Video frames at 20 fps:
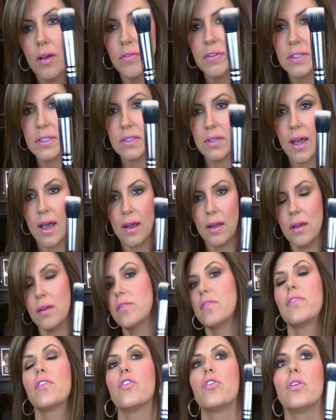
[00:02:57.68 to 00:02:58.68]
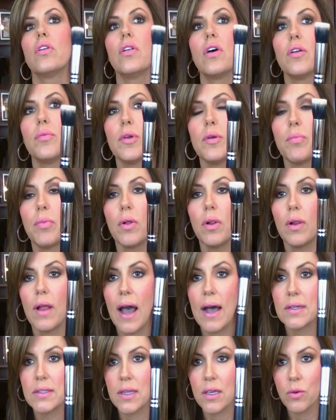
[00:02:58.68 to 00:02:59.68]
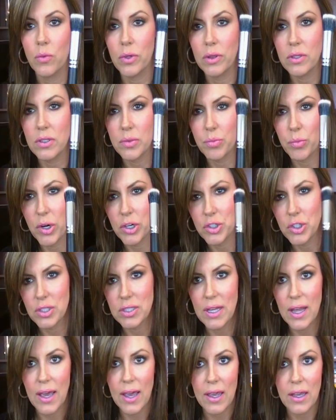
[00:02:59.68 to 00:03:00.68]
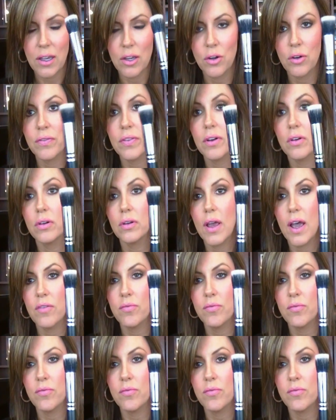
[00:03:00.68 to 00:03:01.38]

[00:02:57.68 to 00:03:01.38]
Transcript: I've heard a lot of people asking what this brush is like, if they